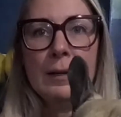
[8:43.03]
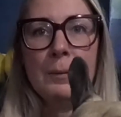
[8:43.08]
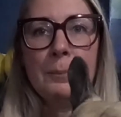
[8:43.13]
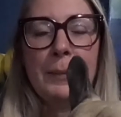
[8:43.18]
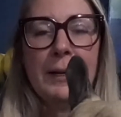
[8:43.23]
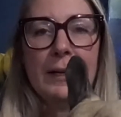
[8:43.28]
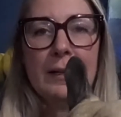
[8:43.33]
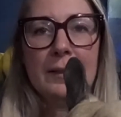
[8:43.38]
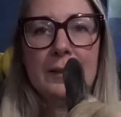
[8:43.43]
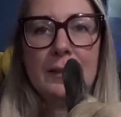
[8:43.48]

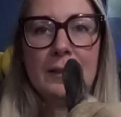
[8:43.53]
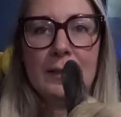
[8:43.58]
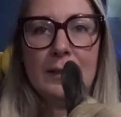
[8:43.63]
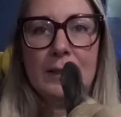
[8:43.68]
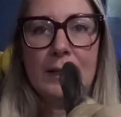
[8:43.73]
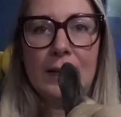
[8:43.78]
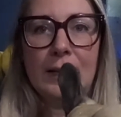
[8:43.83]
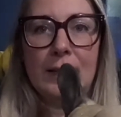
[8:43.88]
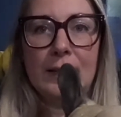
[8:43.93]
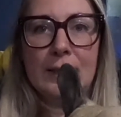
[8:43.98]
Bacon's
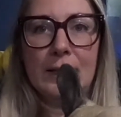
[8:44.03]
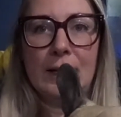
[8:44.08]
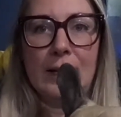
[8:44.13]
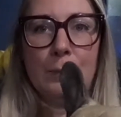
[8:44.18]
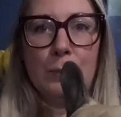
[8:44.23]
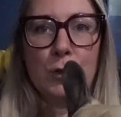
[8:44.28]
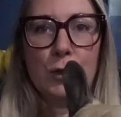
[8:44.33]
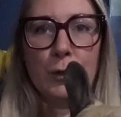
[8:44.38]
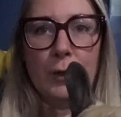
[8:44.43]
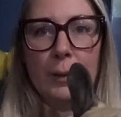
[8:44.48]
decided to
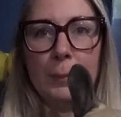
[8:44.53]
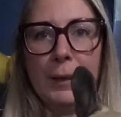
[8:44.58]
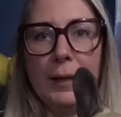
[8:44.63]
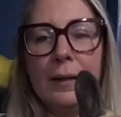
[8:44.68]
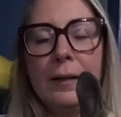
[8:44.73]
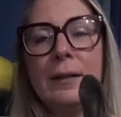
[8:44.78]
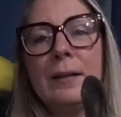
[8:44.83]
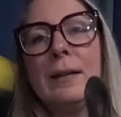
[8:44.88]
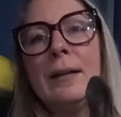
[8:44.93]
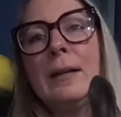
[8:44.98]
come join
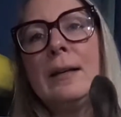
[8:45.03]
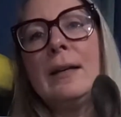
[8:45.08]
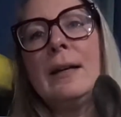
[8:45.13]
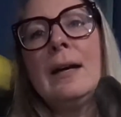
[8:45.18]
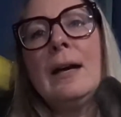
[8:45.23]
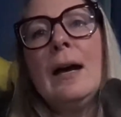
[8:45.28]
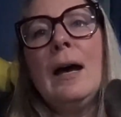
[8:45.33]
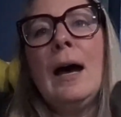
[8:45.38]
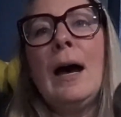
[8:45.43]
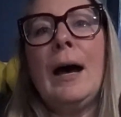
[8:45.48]
me.
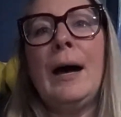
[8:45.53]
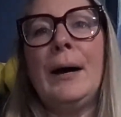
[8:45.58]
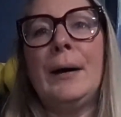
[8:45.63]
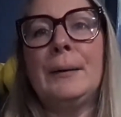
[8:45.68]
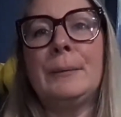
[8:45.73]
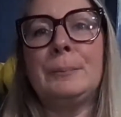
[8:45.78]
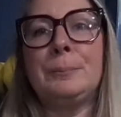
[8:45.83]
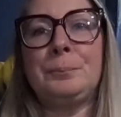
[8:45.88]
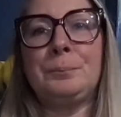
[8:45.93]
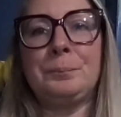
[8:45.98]

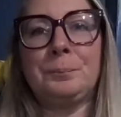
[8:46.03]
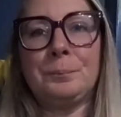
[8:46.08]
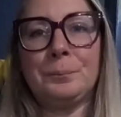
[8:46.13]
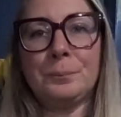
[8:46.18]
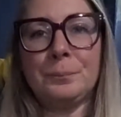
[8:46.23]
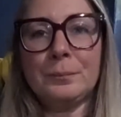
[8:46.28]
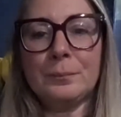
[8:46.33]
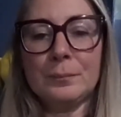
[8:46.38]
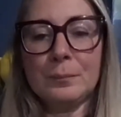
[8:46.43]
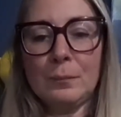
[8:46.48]
Um,
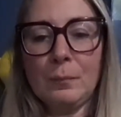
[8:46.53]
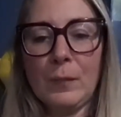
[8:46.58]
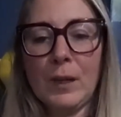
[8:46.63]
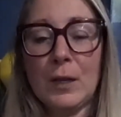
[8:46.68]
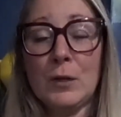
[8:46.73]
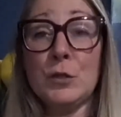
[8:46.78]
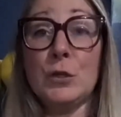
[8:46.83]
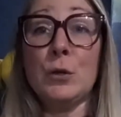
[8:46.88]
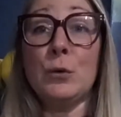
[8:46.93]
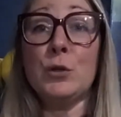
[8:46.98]

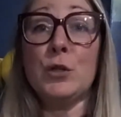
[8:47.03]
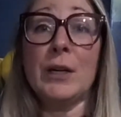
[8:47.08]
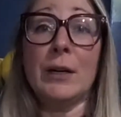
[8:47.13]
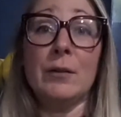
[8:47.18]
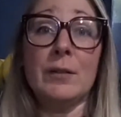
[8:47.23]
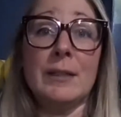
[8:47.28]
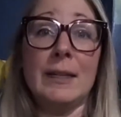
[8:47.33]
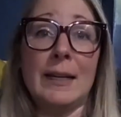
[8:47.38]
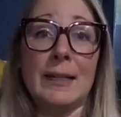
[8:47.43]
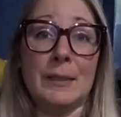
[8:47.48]
so
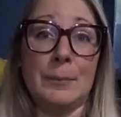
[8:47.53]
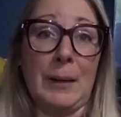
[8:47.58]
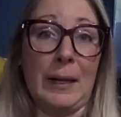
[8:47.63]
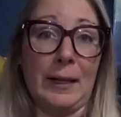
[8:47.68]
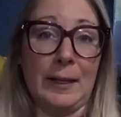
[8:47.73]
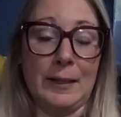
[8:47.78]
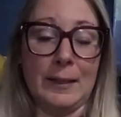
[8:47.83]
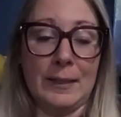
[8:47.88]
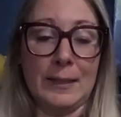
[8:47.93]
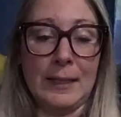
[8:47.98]
Charentais
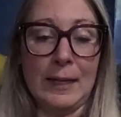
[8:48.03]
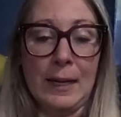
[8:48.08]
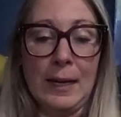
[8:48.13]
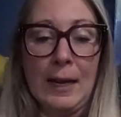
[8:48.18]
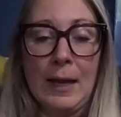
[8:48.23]
melons.